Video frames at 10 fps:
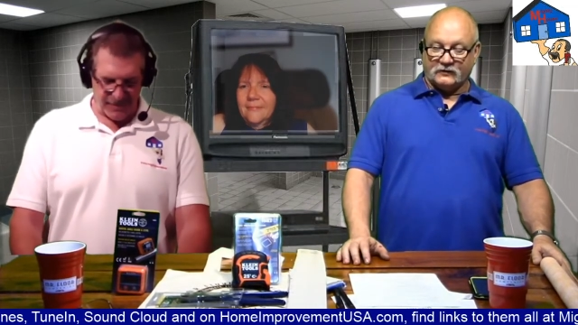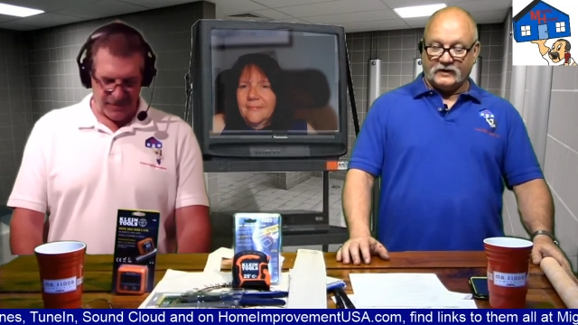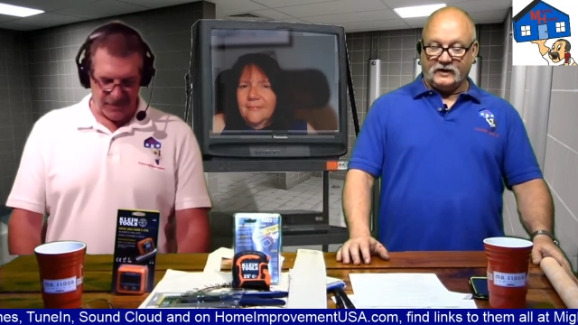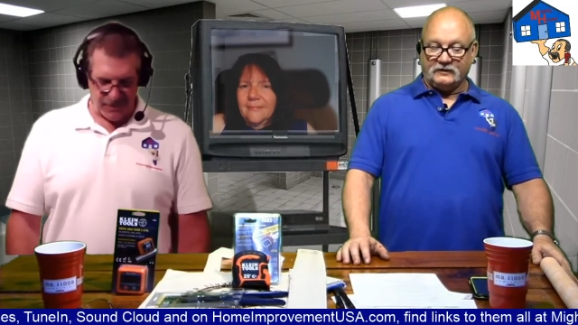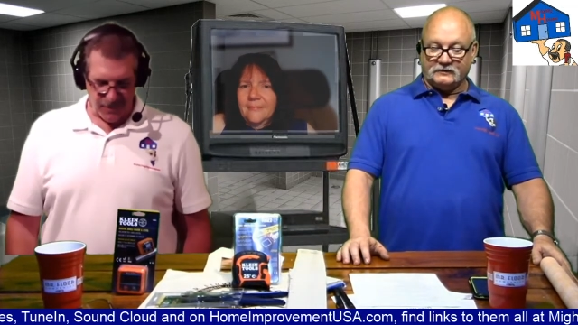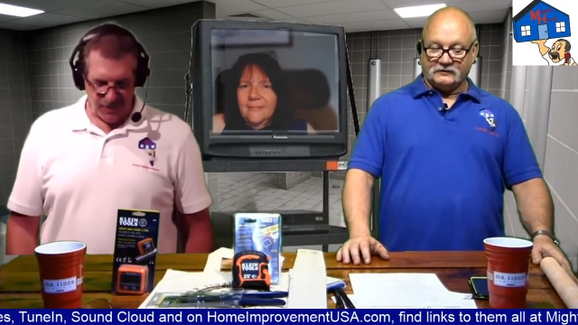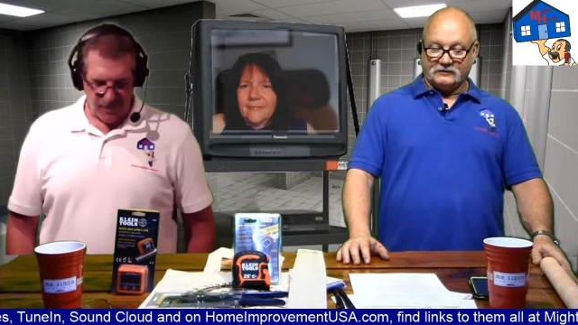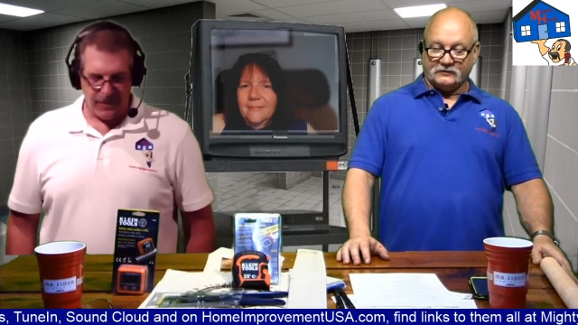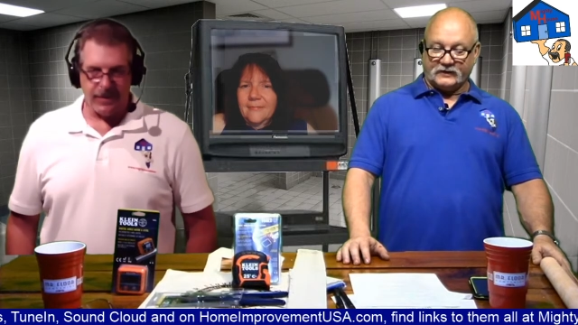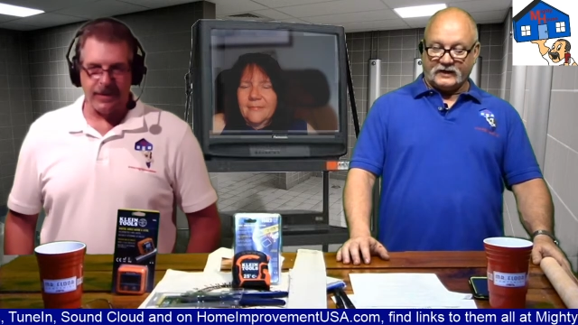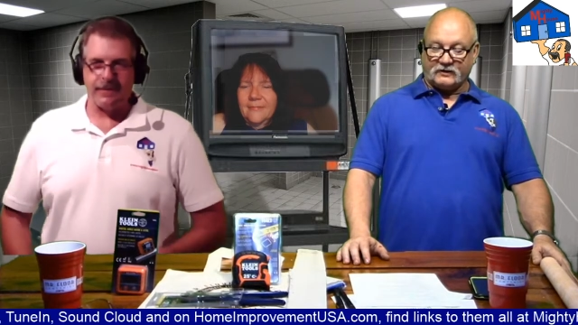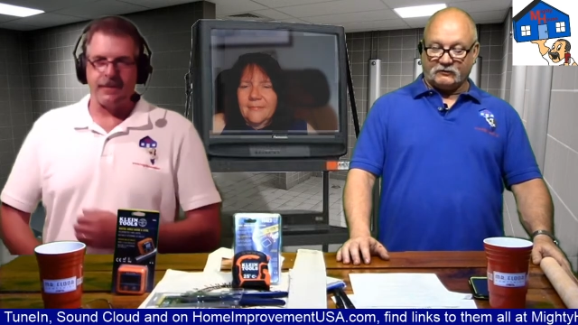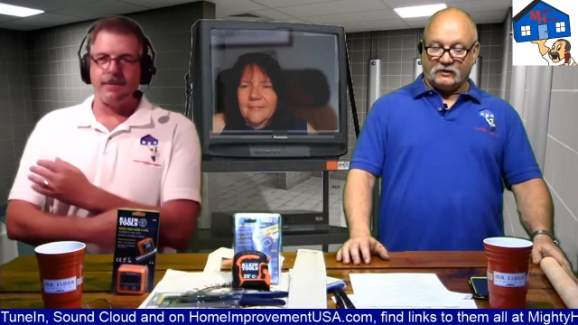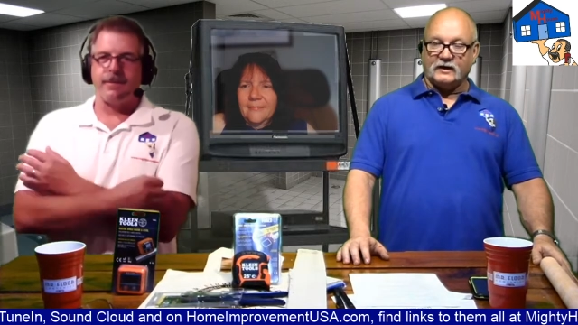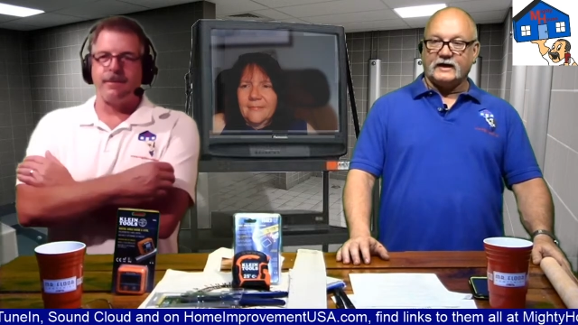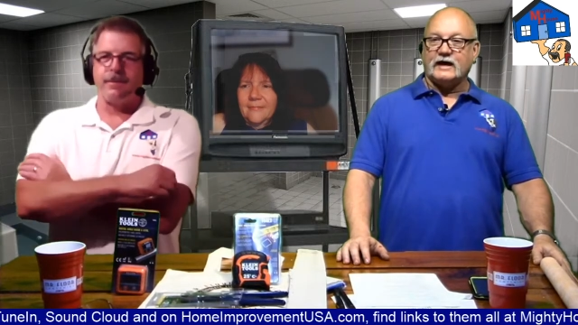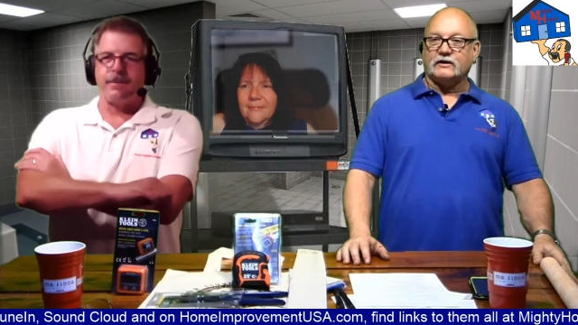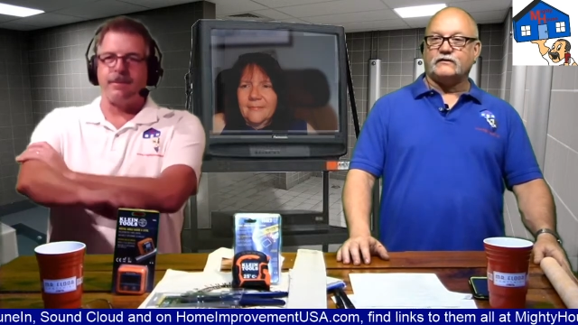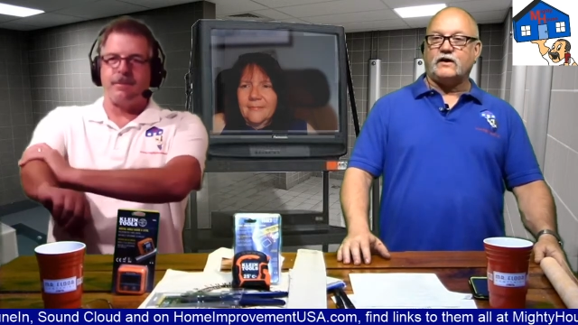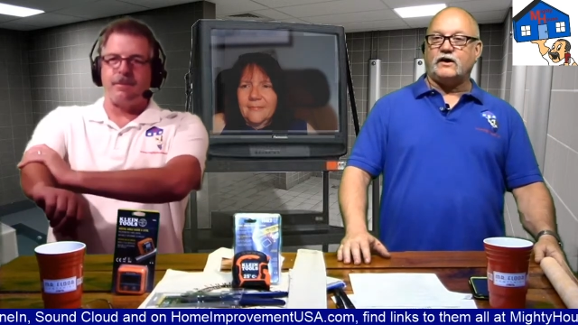Speaker 1: You ready? We got the
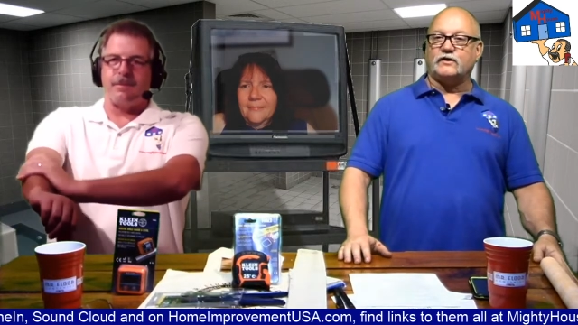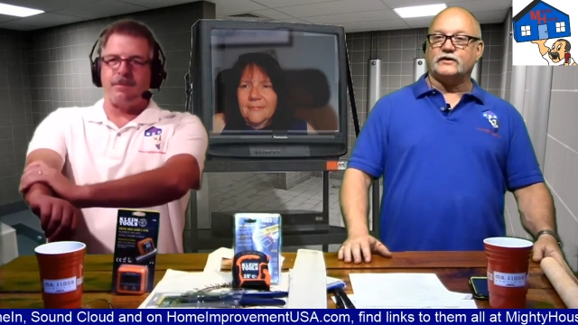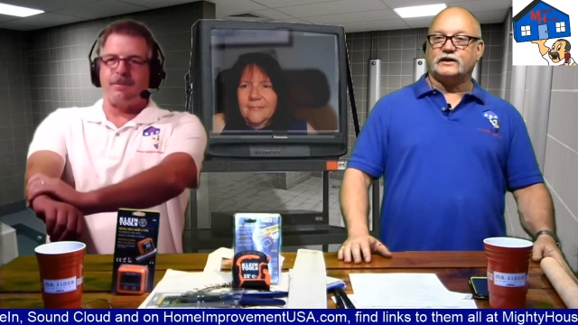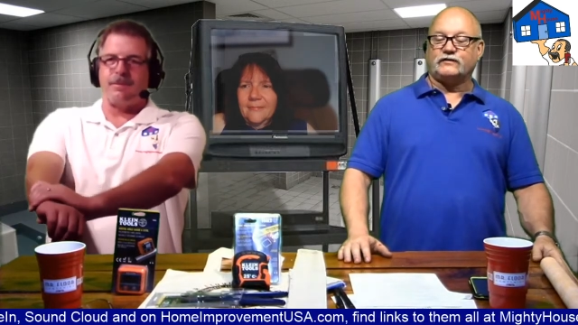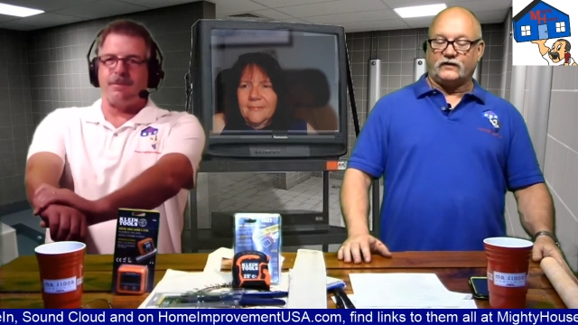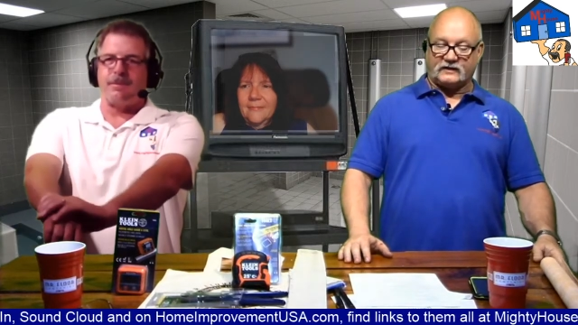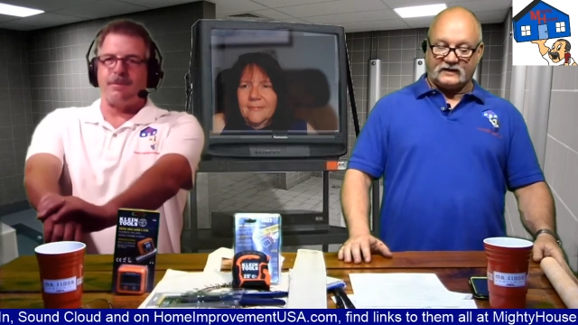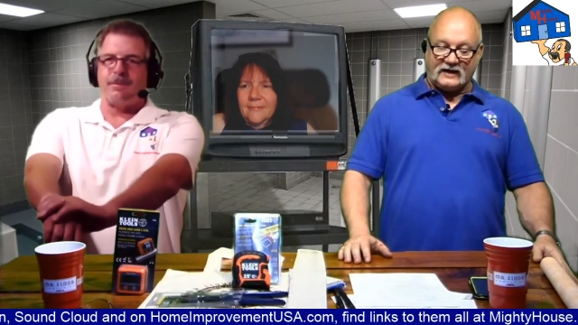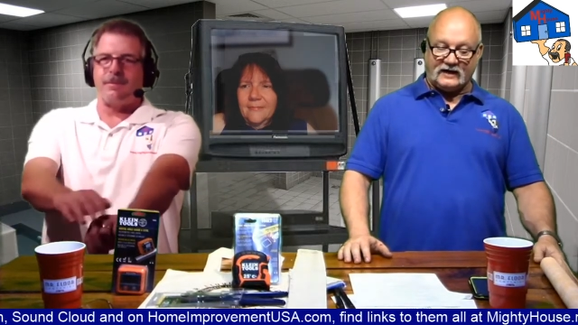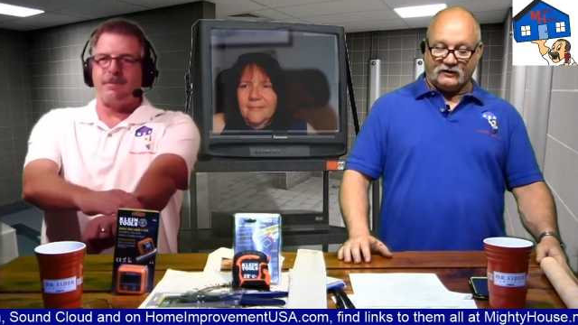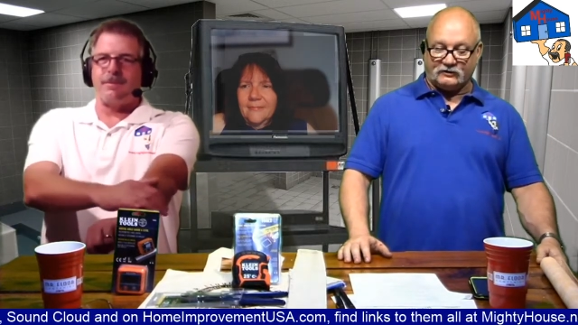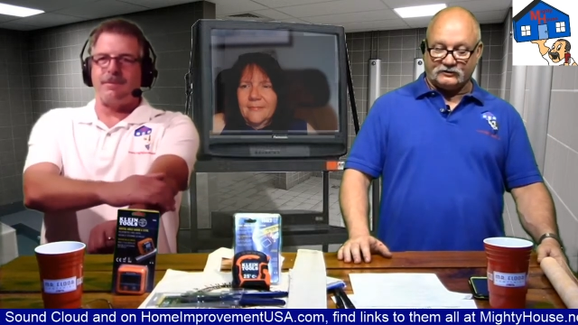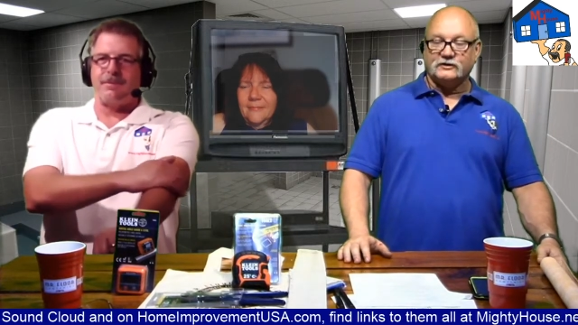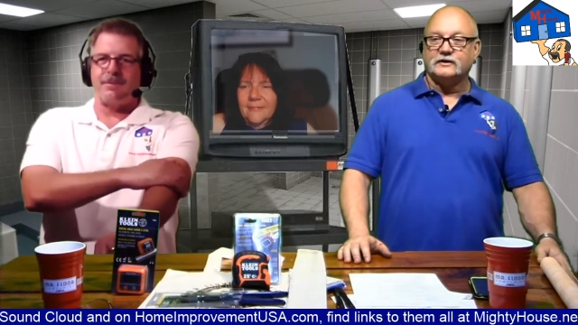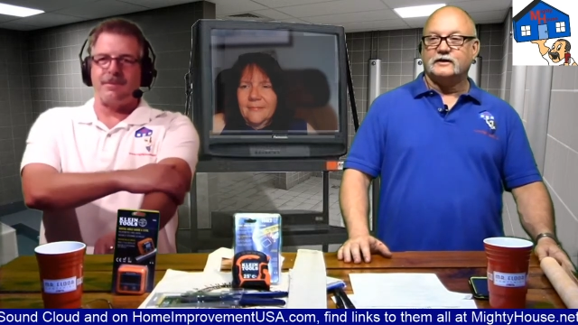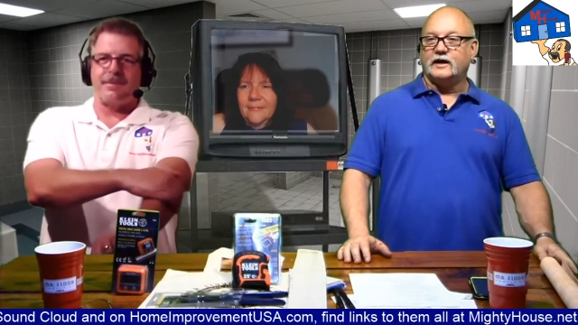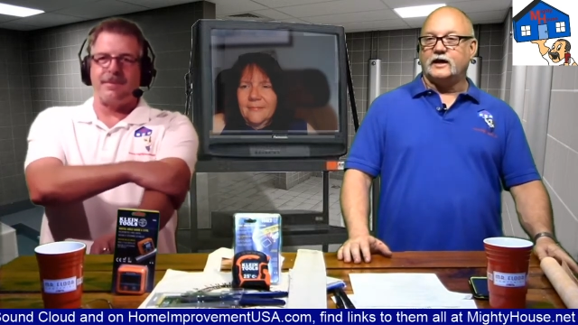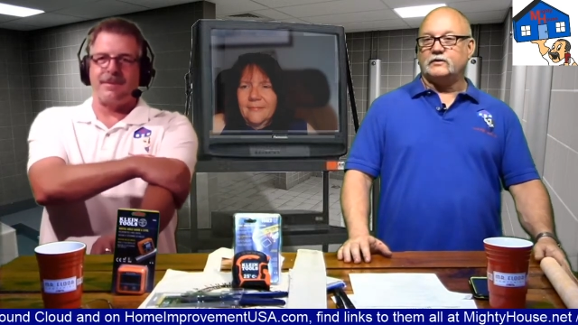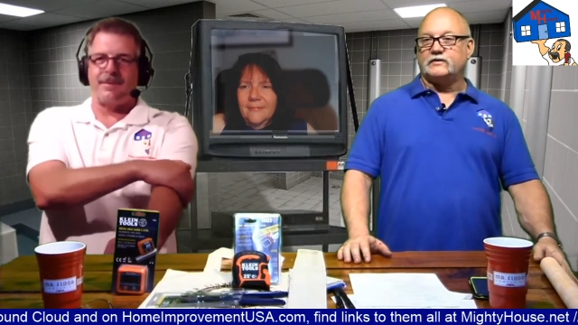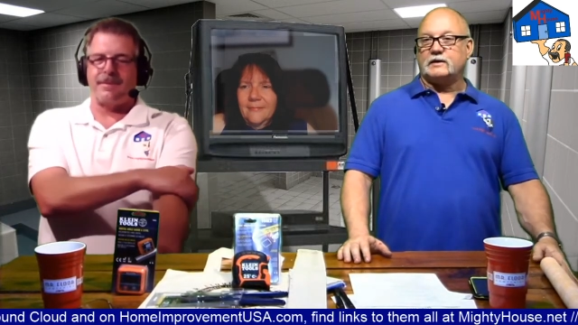rundown of all the different tiles
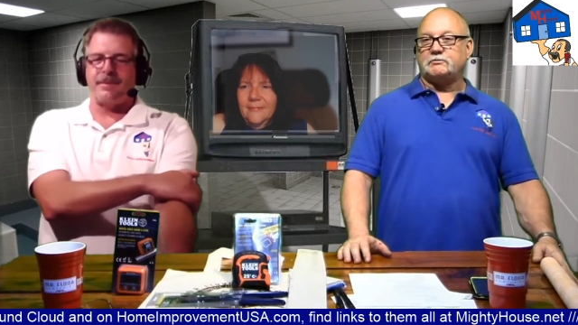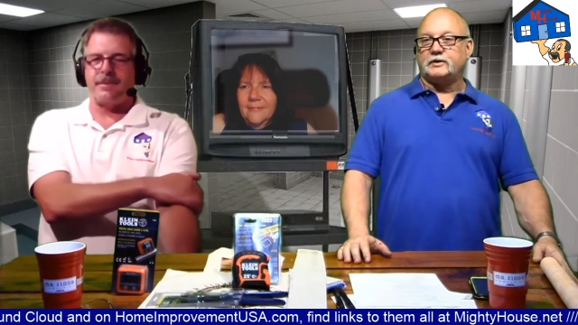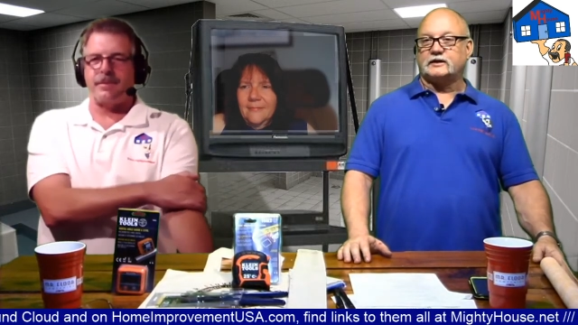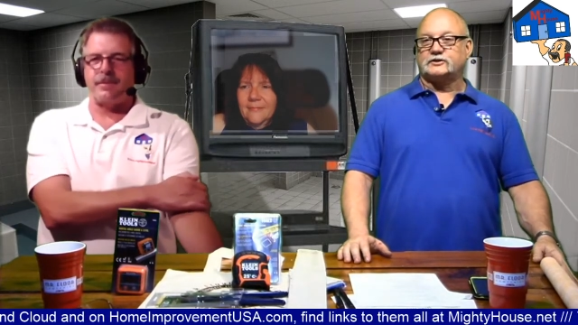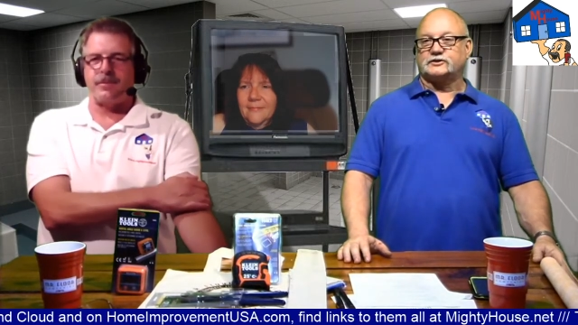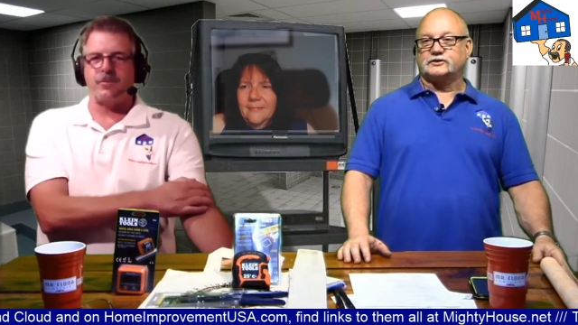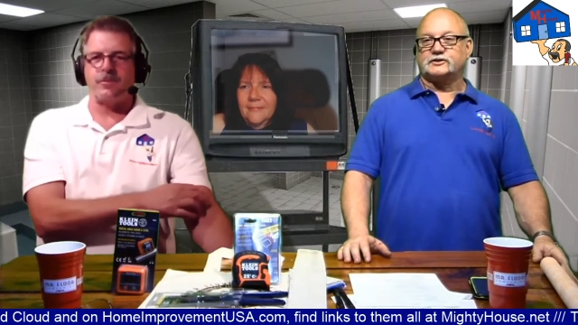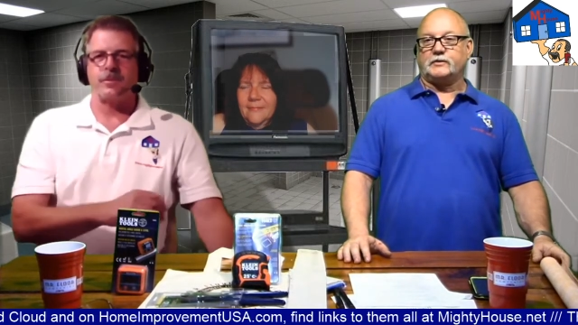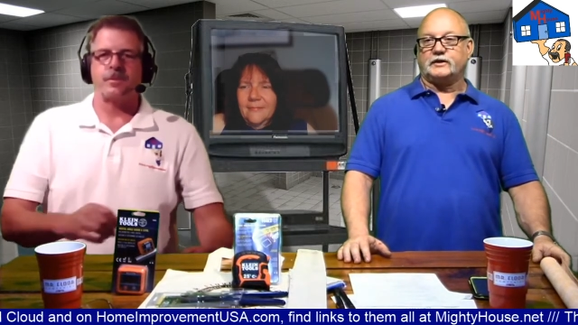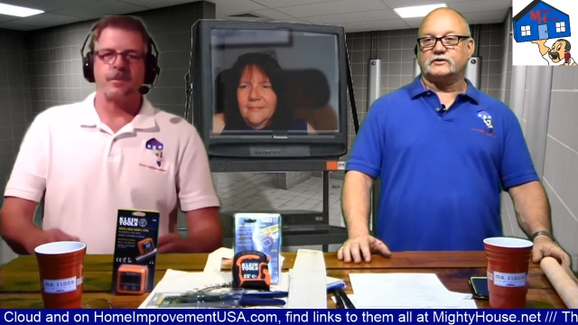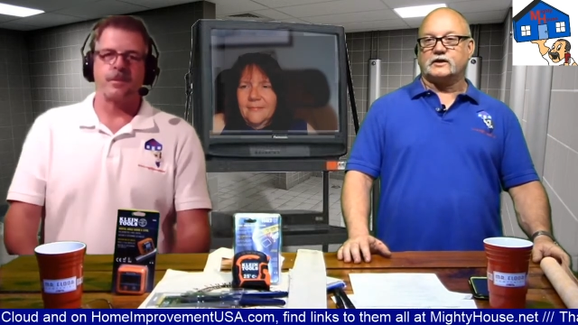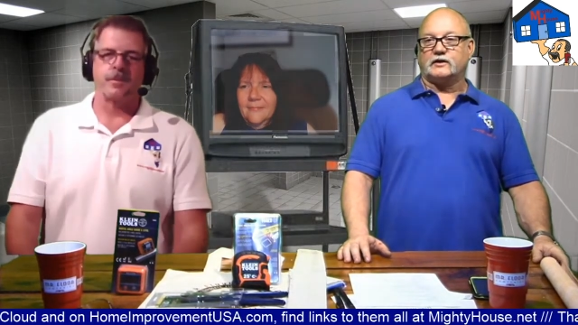and we've got pictures of some of